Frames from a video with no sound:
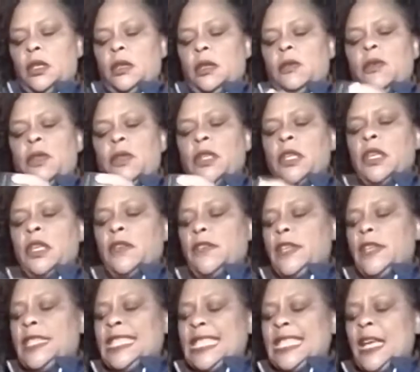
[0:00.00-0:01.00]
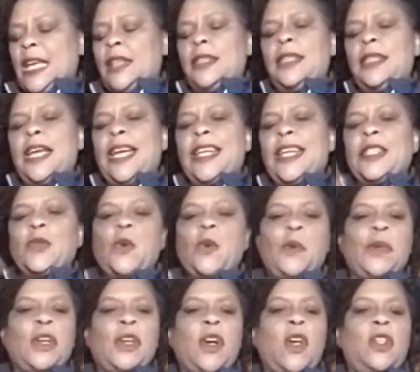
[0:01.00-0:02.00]
We're going to give this a nice, what
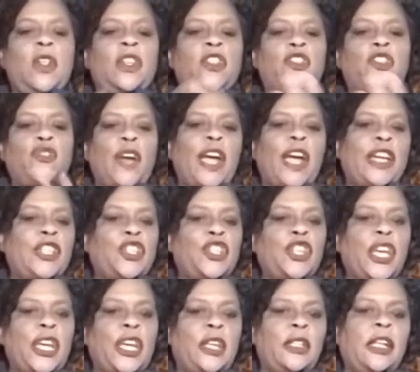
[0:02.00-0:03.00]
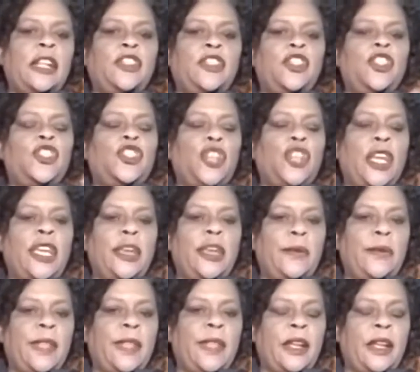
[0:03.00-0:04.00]
we call a dry shake, and that's just
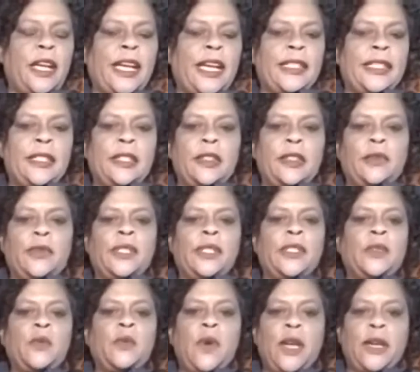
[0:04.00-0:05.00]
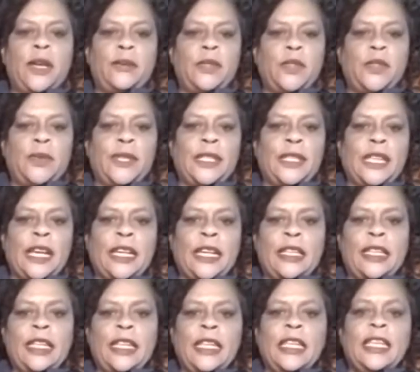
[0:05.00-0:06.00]
shaking without ice. And the reason why I'm doing
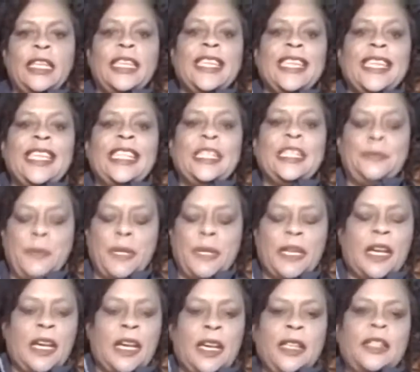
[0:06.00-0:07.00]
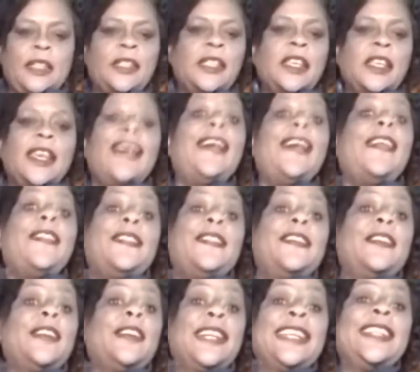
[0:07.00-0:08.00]
that is because
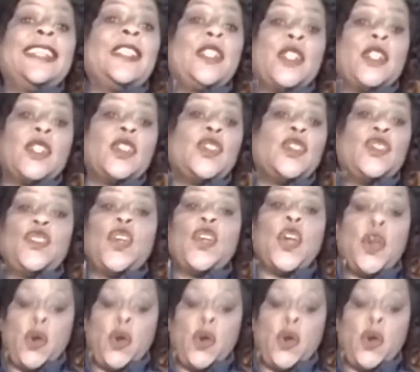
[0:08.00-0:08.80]
there is egg